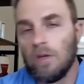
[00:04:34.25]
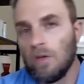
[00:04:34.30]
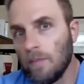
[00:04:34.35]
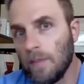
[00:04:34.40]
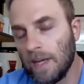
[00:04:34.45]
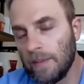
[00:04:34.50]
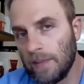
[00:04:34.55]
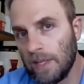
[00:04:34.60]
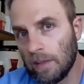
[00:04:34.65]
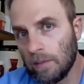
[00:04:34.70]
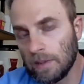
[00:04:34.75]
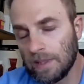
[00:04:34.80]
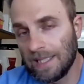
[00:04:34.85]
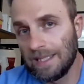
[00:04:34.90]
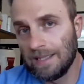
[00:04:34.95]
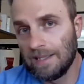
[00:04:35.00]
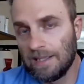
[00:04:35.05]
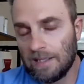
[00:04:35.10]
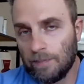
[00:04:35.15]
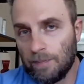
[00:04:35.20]
You may be able
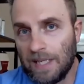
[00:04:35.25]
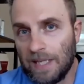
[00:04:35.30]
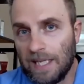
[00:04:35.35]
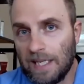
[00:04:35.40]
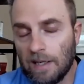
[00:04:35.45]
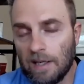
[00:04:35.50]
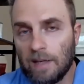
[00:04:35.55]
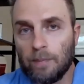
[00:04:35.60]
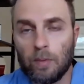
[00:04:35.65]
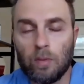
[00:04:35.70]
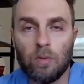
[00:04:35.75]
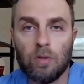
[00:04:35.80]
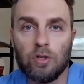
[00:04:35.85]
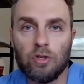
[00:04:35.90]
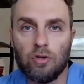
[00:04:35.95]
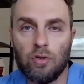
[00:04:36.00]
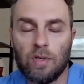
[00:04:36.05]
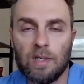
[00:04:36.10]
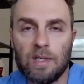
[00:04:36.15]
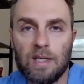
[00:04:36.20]
to speed up or
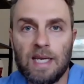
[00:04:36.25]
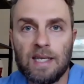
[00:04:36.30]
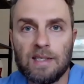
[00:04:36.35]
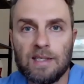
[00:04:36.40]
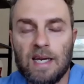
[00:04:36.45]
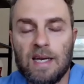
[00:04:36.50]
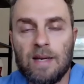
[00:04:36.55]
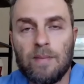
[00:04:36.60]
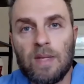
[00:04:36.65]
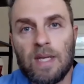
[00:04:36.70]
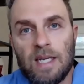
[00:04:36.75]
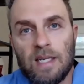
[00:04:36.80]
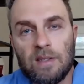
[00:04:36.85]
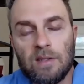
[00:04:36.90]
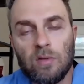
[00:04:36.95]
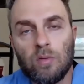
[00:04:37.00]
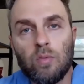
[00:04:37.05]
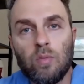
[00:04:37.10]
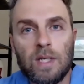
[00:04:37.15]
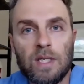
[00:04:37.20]
shorten that timeline
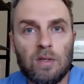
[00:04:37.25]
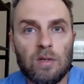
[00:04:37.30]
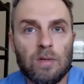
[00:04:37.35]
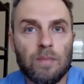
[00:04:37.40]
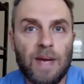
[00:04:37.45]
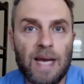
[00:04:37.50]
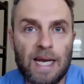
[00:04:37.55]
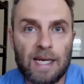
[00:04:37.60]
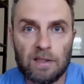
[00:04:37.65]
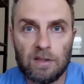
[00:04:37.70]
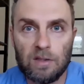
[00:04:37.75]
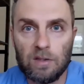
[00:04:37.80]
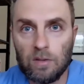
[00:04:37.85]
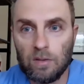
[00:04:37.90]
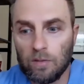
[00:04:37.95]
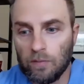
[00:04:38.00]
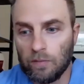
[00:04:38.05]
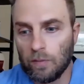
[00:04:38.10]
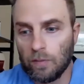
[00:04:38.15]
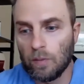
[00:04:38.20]
to when you're back
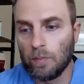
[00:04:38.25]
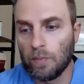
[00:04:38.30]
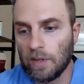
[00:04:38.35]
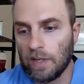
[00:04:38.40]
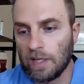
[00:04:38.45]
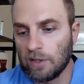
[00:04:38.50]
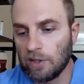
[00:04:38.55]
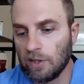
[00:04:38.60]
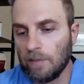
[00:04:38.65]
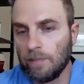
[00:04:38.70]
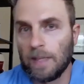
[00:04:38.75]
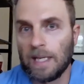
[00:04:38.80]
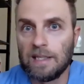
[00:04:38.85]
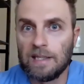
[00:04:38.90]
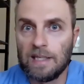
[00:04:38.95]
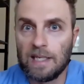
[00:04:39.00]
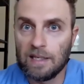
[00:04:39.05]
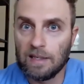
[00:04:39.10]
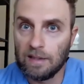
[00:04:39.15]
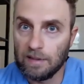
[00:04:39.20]
to full production by
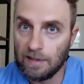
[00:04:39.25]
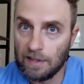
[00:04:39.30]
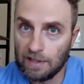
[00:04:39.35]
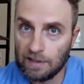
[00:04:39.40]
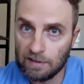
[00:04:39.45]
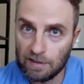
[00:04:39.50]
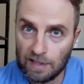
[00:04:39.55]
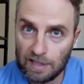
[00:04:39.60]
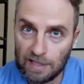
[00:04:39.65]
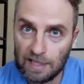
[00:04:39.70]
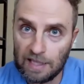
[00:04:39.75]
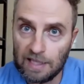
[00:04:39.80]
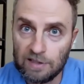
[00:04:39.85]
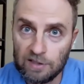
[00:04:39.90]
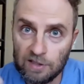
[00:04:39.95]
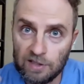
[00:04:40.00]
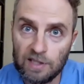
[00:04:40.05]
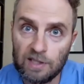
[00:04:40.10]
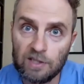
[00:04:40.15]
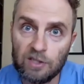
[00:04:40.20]
taking things like
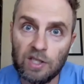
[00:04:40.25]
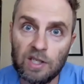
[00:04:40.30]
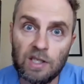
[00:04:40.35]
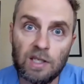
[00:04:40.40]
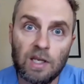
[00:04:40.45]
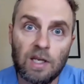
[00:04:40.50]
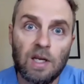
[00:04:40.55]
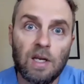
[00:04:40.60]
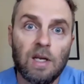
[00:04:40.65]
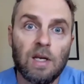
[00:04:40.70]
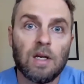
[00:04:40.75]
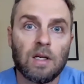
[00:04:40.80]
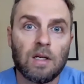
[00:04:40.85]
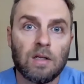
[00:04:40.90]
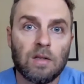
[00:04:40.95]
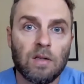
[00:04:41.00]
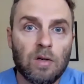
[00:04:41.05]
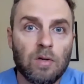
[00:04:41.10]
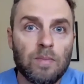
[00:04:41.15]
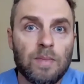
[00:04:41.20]
HCG,
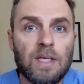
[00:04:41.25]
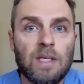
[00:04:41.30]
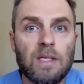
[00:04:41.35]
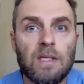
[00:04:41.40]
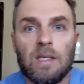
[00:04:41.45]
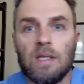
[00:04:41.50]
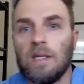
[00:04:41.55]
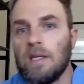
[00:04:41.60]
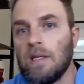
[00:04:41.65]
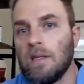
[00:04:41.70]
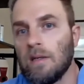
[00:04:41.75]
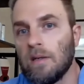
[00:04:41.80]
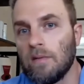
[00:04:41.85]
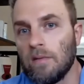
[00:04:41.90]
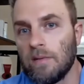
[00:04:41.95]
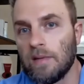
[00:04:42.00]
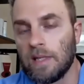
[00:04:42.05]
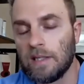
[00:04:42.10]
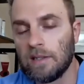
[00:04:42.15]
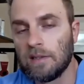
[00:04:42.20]
Clomid, and
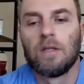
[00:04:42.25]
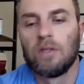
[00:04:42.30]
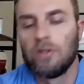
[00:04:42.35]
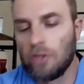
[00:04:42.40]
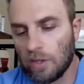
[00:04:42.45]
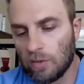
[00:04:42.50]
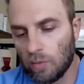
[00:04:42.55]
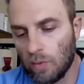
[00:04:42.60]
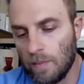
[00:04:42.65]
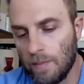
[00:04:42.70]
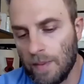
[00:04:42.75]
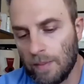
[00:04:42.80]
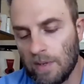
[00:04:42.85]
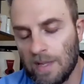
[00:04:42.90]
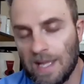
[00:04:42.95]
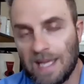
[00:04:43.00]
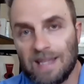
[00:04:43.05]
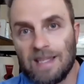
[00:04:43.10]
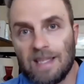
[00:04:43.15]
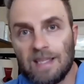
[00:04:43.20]
other things. Just
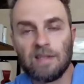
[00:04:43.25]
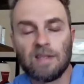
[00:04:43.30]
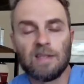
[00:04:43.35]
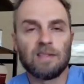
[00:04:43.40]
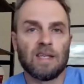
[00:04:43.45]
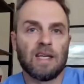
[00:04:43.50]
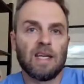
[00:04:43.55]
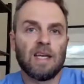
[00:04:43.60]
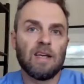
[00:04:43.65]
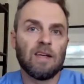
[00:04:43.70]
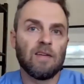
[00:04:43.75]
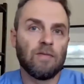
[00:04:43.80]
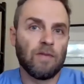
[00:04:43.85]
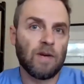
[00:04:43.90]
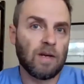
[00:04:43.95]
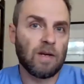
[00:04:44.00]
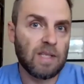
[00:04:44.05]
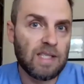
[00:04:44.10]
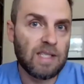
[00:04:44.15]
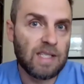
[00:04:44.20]
remember that this is a
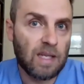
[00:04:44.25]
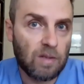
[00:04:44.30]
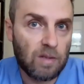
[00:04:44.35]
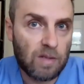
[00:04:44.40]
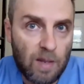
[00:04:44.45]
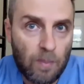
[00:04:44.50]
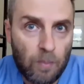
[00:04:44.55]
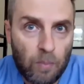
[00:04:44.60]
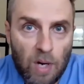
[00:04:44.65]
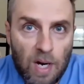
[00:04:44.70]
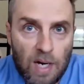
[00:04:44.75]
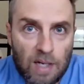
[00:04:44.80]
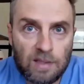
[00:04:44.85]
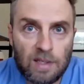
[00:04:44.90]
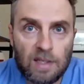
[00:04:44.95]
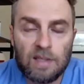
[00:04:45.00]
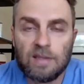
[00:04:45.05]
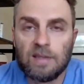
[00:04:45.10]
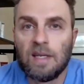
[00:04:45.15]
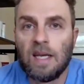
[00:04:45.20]
fairly delicate
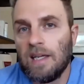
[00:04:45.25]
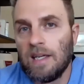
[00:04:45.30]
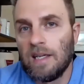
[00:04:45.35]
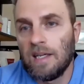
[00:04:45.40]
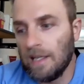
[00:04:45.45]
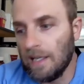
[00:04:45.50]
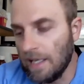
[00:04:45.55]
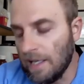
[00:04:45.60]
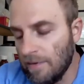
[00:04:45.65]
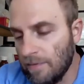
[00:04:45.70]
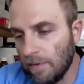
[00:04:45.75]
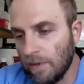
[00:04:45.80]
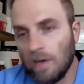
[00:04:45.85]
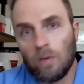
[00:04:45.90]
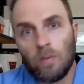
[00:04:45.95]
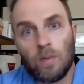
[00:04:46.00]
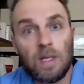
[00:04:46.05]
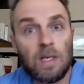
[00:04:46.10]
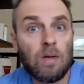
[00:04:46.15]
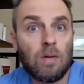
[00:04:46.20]
process, and even
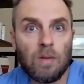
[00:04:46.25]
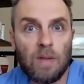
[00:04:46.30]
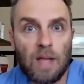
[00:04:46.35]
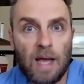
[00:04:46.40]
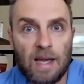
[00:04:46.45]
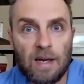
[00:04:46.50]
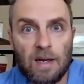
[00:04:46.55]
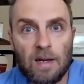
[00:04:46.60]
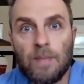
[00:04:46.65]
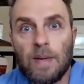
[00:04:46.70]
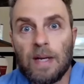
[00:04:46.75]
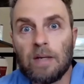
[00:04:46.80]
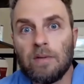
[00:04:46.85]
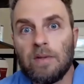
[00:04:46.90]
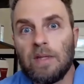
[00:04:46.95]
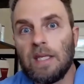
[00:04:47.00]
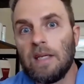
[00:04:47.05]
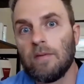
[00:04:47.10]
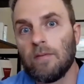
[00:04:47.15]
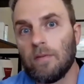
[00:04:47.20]
though we know a lot
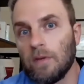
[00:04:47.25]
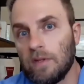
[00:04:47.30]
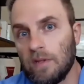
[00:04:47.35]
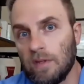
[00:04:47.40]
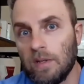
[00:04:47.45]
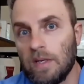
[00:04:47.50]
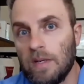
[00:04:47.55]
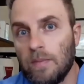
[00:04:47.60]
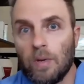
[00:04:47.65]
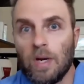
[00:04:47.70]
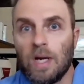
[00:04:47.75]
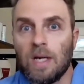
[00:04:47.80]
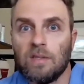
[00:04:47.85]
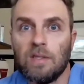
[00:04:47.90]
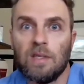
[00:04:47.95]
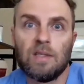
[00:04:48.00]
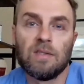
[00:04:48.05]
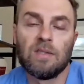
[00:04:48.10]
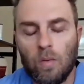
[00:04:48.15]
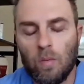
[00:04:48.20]
about the fertility
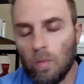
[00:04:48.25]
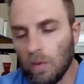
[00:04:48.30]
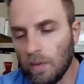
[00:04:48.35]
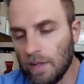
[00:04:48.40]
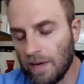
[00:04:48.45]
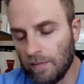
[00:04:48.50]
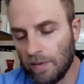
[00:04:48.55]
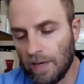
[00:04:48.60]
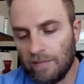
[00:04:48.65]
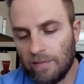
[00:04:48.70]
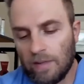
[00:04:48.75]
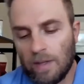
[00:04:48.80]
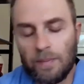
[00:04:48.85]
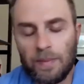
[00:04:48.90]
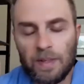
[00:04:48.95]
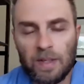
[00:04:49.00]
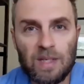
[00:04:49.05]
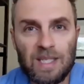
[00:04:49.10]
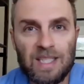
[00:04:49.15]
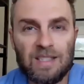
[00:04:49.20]
process, we'll never have the
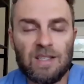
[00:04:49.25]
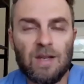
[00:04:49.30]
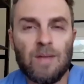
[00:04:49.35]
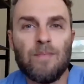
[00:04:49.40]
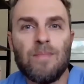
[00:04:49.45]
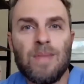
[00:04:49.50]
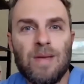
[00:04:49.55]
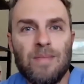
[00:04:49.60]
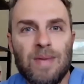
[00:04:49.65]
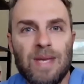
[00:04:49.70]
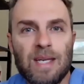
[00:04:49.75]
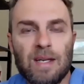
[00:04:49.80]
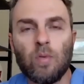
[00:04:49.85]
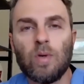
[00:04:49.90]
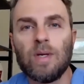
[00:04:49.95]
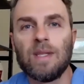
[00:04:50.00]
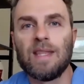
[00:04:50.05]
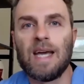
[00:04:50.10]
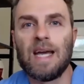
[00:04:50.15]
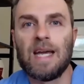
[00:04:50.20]
ability to mimic
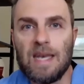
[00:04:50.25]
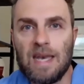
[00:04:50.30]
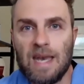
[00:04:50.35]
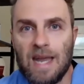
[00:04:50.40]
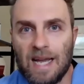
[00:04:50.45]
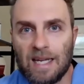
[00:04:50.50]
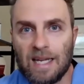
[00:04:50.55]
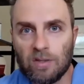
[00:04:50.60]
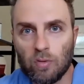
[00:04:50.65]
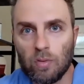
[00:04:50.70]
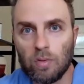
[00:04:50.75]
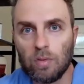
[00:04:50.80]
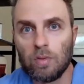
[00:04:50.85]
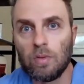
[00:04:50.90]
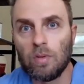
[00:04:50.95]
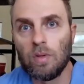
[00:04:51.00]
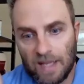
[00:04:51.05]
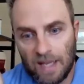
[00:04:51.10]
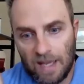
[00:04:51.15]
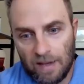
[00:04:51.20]
what that
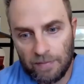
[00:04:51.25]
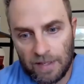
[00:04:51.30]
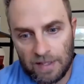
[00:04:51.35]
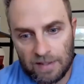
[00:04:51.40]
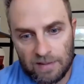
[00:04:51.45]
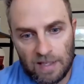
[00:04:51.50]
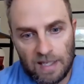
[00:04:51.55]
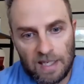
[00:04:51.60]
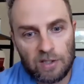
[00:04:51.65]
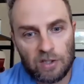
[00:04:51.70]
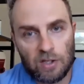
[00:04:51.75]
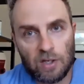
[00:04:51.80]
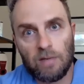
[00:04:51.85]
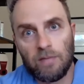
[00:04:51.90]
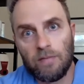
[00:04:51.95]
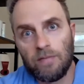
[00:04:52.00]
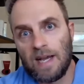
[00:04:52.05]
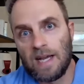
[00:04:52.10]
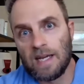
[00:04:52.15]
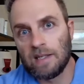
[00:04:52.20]
natural FSH
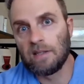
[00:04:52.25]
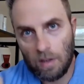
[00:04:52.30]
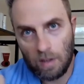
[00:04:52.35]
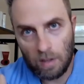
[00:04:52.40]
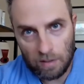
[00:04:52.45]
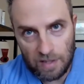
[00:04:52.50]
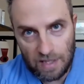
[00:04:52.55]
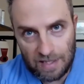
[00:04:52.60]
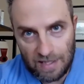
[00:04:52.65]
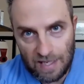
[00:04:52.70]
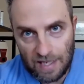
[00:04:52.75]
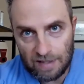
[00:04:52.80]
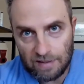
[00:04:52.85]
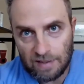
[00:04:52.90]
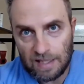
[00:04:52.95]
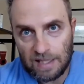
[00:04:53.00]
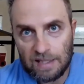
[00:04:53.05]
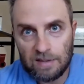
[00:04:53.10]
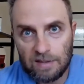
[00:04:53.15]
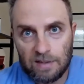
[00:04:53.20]
effect on the
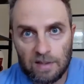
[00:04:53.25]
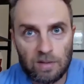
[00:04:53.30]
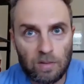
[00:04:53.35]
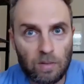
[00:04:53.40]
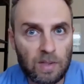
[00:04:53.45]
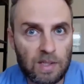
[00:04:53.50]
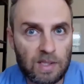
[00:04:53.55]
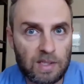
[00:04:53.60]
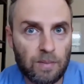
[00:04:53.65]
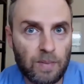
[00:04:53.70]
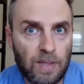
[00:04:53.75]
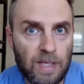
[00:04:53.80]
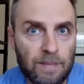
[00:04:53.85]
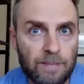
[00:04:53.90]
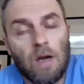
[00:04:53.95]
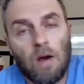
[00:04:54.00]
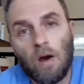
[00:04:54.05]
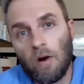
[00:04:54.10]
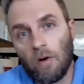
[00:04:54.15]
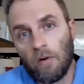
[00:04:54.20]
testes is going to
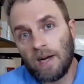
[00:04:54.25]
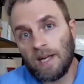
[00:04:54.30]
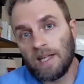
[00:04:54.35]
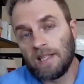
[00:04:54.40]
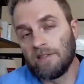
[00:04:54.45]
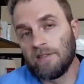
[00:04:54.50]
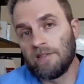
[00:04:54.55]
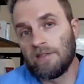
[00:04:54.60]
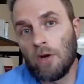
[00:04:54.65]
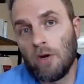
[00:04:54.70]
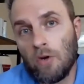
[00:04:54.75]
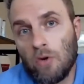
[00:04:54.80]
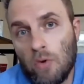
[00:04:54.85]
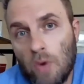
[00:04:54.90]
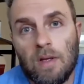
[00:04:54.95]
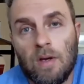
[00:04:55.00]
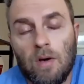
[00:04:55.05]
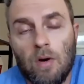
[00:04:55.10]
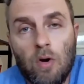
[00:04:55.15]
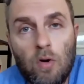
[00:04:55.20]
be. All right,
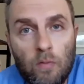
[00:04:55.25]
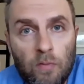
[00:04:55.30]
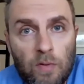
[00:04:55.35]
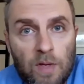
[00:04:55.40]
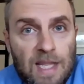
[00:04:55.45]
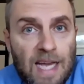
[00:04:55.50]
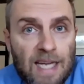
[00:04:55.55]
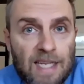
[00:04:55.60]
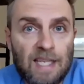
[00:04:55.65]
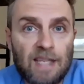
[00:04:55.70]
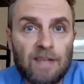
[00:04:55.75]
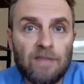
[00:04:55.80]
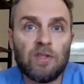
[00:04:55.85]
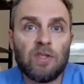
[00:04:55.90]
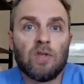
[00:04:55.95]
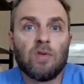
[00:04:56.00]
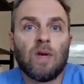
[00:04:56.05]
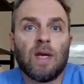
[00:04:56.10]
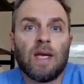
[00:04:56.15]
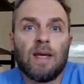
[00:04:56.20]
so hopefully that gives
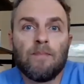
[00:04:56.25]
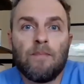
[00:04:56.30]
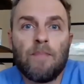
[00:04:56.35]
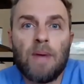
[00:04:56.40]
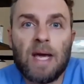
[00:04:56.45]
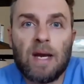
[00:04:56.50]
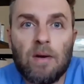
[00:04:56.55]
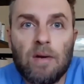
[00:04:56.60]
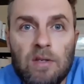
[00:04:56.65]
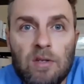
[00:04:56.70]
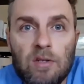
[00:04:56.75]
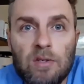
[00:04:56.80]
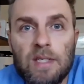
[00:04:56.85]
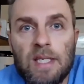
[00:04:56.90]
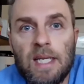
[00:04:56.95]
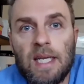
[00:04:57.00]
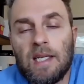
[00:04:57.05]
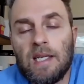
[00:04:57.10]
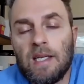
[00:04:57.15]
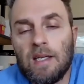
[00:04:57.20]
you a better
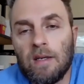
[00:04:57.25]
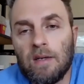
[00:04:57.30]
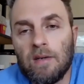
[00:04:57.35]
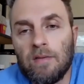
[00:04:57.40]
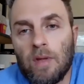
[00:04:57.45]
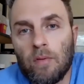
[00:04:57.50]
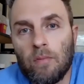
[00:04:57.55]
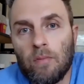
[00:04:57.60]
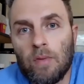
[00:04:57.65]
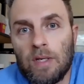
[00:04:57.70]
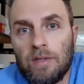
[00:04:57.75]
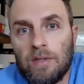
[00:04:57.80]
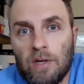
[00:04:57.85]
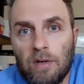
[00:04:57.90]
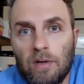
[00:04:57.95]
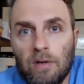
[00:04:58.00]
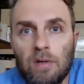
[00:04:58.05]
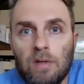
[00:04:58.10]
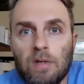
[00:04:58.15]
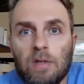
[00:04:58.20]
understanding of the
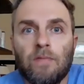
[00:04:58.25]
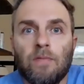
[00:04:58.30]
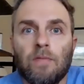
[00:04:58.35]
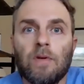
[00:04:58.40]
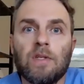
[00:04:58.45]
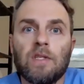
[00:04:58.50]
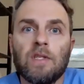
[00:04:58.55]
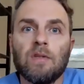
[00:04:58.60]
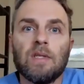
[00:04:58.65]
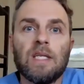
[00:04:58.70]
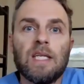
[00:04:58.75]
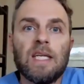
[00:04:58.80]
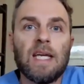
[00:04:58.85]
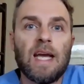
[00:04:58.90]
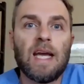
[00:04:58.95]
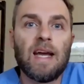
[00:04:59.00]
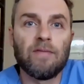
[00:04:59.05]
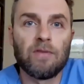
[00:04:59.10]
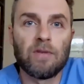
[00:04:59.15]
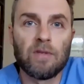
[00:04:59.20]
return of fertility
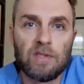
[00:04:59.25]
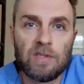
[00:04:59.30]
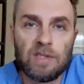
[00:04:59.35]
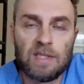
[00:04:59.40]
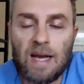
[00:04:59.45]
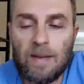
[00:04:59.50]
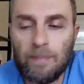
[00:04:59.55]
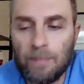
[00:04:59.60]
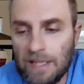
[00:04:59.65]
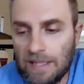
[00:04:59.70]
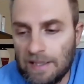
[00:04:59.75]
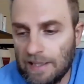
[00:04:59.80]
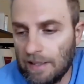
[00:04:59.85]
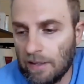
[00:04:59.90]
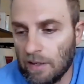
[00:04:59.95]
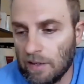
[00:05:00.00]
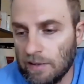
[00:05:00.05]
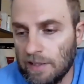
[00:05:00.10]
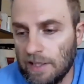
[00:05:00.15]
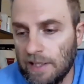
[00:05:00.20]
after stopping
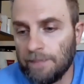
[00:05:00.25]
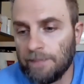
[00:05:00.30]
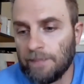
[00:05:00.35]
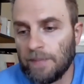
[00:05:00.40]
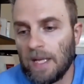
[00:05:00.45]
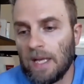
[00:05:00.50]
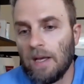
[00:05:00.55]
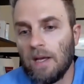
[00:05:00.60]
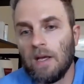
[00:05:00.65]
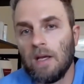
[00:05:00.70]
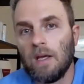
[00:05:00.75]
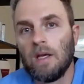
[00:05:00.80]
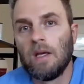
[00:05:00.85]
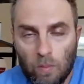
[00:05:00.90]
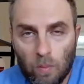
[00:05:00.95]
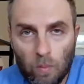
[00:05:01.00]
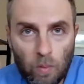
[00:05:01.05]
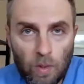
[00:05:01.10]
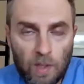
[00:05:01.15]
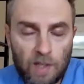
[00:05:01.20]
TRT.
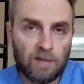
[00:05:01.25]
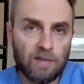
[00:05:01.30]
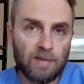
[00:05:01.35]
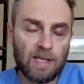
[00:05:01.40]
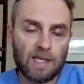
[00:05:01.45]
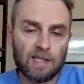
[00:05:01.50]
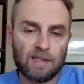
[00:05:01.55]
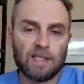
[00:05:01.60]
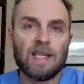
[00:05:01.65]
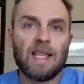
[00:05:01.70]
What do you think?